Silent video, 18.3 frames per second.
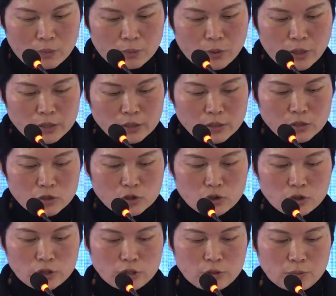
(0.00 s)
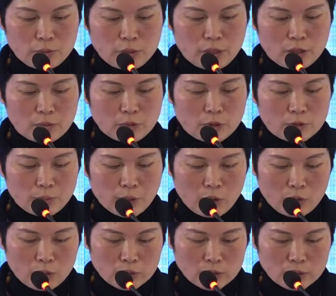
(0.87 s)
President Xi Jinping
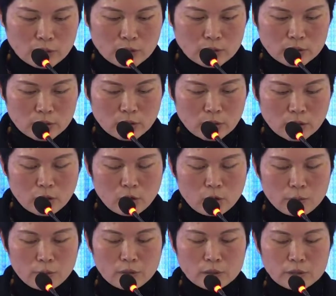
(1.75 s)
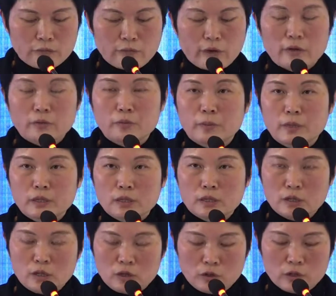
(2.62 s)
proposed the Global
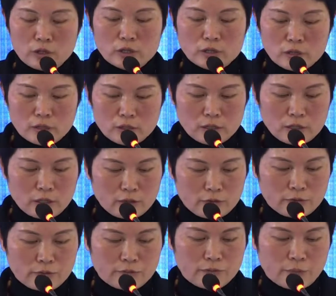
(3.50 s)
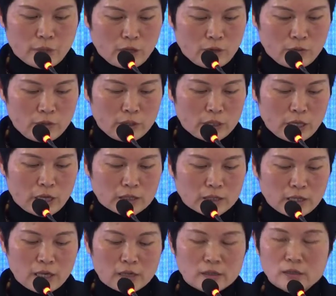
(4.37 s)
Development Initiative when
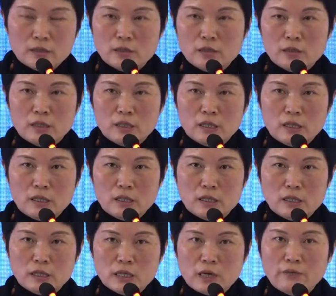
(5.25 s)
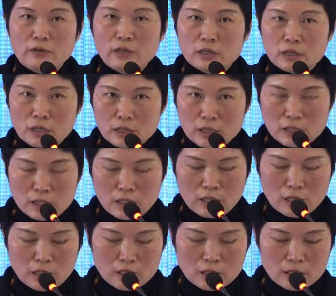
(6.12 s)
attending the
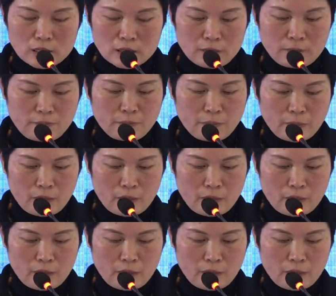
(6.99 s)
76th